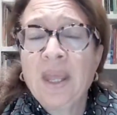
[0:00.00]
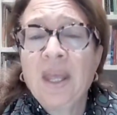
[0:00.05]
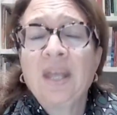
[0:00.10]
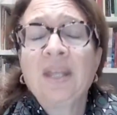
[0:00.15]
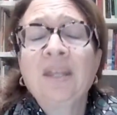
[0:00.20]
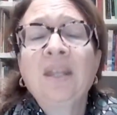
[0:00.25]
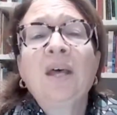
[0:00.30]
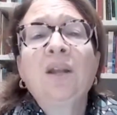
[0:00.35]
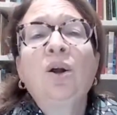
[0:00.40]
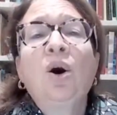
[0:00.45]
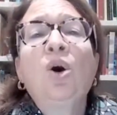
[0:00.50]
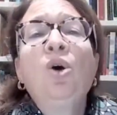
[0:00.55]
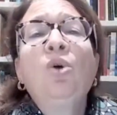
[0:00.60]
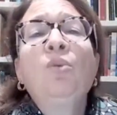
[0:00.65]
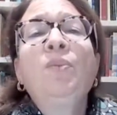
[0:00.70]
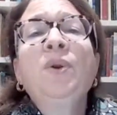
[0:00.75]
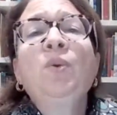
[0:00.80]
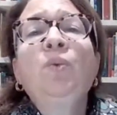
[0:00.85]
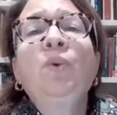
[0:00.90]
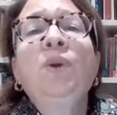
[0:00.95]
And that
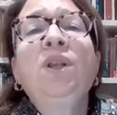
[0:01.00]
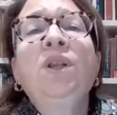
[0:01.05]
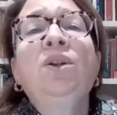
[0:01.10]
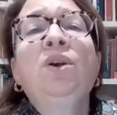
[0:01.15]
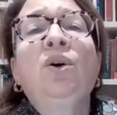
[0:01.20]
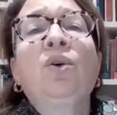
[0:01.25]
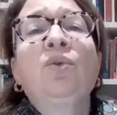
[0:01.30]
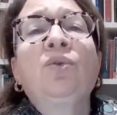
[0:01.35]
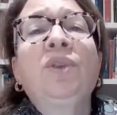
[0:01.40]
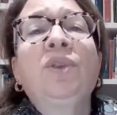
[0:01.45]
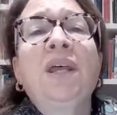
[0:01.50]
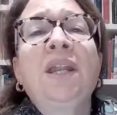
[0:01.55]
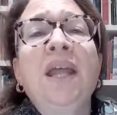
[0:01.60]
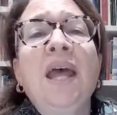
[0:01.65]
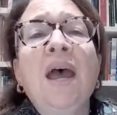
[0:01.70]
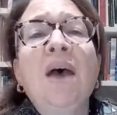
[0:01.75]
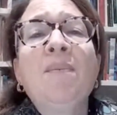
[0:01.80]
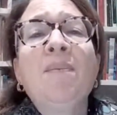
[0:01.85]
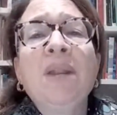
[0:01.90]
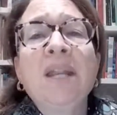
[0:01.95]
open window
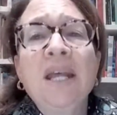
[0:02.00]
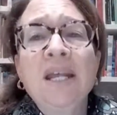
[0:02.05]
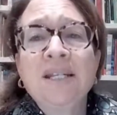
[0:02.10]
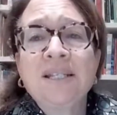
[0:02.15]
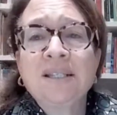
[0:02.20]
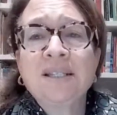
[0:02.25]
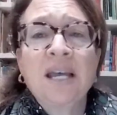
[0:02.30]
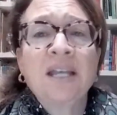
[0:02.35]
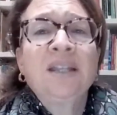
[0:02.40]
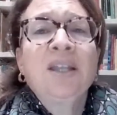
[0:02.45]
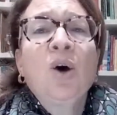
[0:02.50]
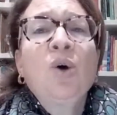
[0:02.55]
that emanates light,